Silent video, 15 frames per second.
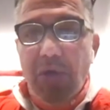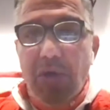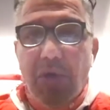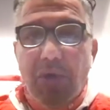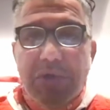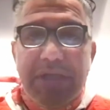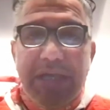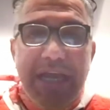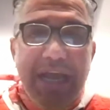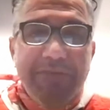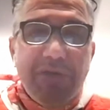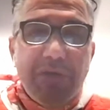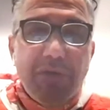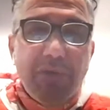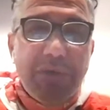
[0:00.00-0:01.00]
or they have
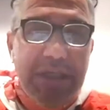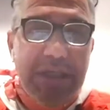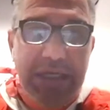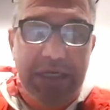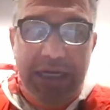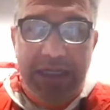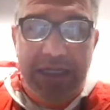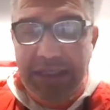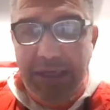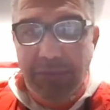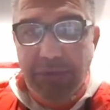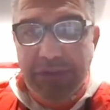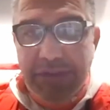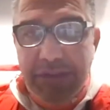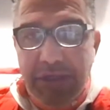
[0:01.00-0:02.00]
a root canal that
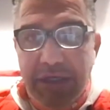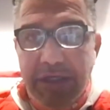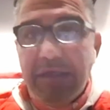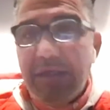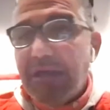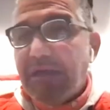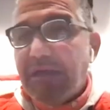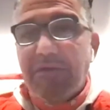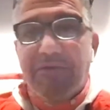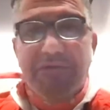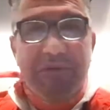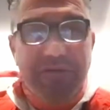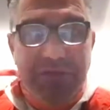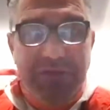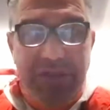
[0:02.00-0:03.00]
was done
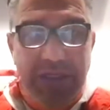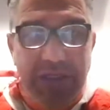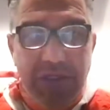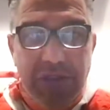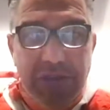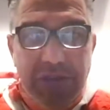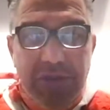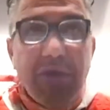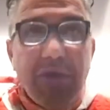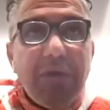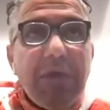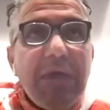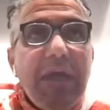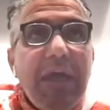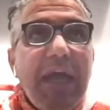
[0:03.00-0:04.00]
15 years ago,
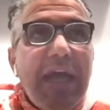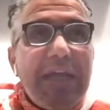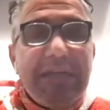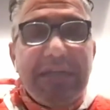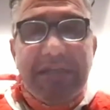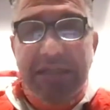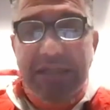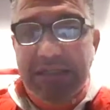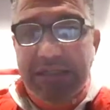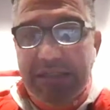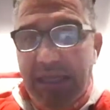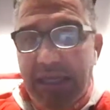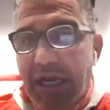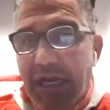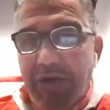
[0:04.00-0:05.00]
and these
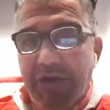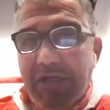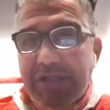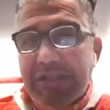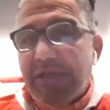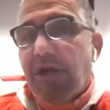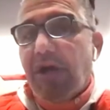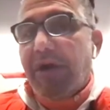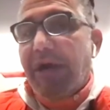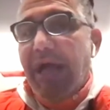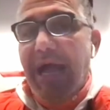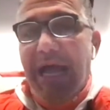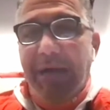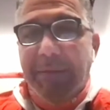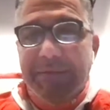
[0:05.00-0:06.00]
areas are
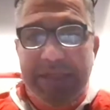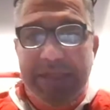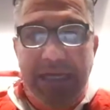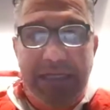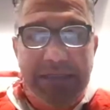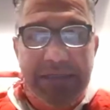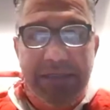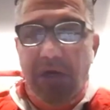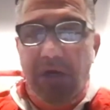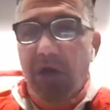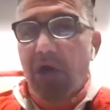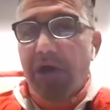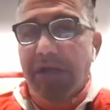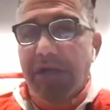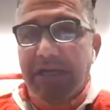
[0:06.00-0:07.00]
abscessed,
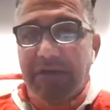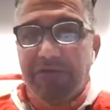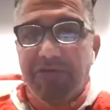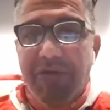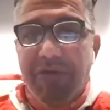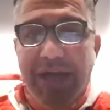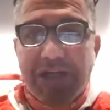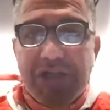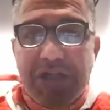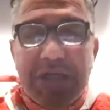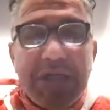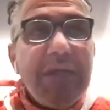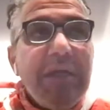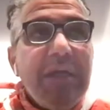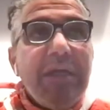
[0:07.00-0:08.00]
are
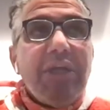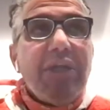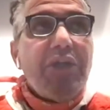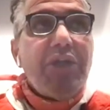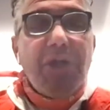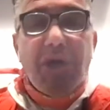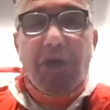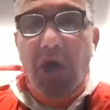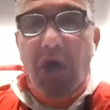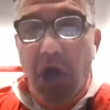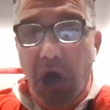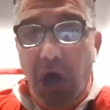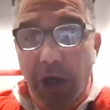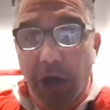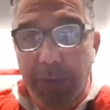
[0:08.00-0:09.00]
infection, they're
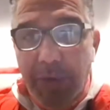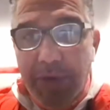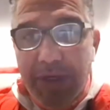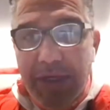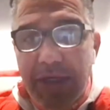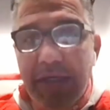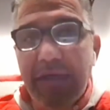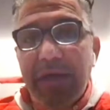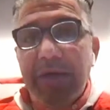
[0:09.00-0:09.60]
harboring